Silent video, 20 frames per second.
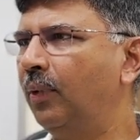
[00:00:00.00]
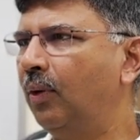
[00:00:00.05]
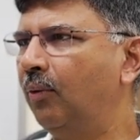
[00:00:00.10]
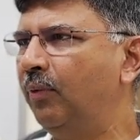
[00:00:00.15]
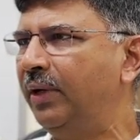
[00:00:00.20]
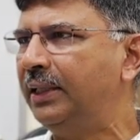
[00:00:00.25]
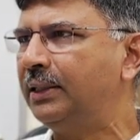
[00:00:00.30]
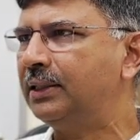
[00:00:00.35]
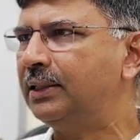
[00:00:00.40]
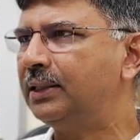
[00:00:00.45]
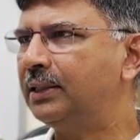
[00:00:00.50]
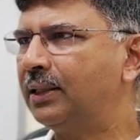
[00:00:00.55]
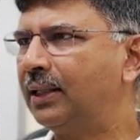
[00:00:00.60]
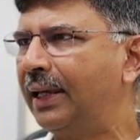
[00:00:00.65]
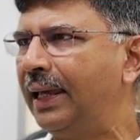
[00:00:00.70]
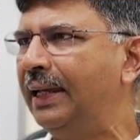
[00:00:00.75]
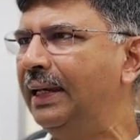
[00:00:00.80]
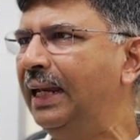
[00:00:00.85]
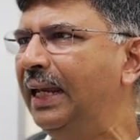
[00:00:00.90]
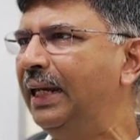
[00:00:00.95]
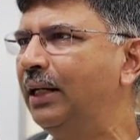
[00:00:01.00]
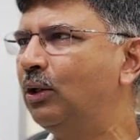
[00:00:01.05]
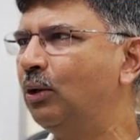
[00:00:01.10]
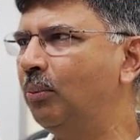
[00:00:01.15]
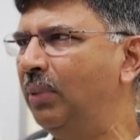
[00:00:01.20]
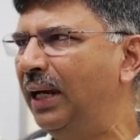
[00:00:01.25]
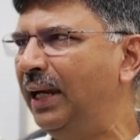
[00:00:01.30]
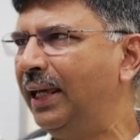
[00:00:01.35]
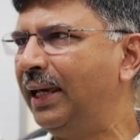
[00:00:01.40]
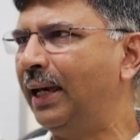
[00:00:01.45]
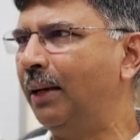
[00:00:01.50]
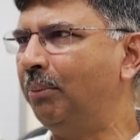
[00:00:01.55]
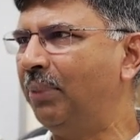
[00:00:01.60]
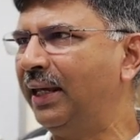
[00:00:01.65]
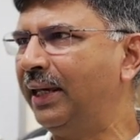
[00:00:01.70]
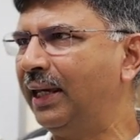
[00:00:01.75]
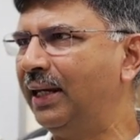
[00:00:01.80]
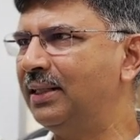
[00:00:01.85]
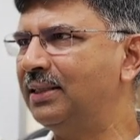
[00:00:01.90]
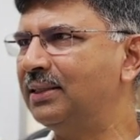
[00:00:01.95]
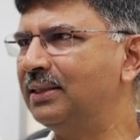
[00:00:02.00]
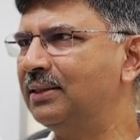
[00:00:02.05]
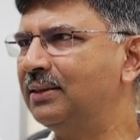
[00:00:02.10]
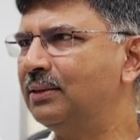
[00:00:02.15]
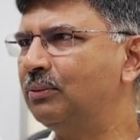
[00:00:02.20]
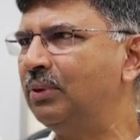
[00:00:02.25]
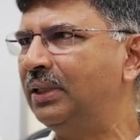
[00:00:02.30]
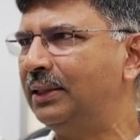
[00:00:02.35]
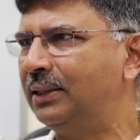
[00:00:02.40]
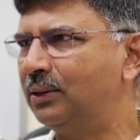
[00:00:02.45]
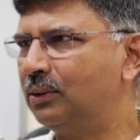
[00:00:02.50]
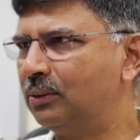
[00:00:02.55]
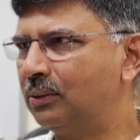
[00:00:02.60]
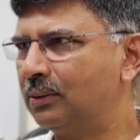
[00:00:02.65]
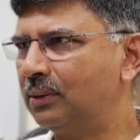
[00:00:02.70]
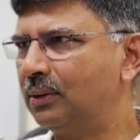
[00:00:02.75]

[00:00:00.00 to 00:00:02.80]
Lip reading: which can lead to building applications which